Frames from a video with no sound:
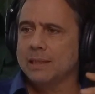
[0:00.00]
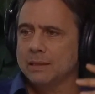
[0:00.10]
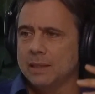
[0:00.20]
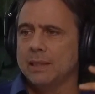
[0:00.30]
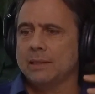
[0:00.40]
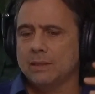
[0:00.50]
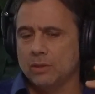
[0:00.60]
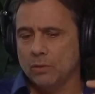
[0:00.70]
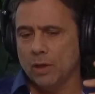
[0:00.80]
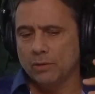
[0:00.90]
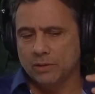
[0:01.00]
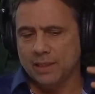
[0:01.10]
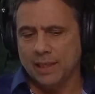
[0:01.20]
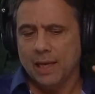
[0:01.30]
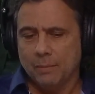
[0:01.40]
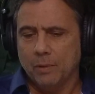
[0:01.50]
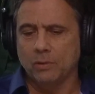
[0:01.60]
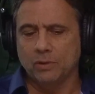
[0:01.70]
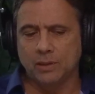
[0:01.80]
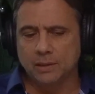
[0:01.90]
is to understand that
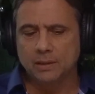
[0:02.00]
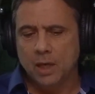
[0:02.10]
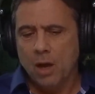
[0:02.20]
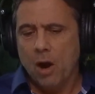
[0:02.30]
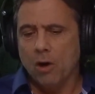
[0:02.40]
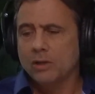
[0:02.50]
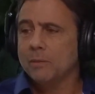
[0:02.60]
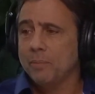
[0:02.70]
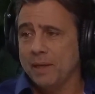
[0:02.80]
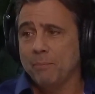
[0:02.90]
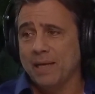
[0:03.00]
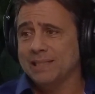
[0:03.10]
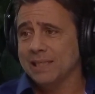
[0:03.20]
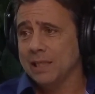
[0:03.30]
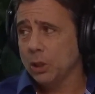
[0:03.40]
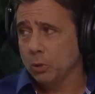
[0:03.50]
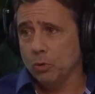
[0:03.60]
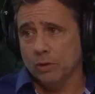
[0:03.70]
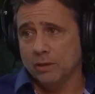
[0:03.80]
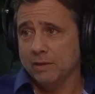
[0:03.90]
emotions are to be basically
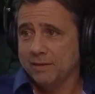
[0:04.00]
ignored.